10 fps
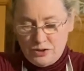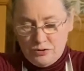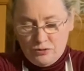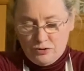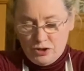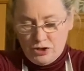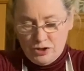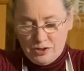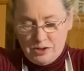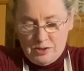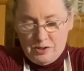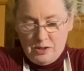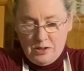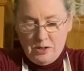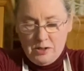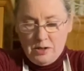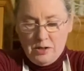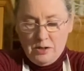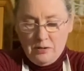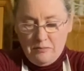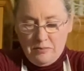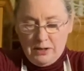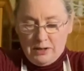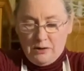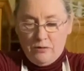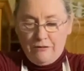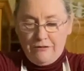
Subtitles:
nutritious meatloaf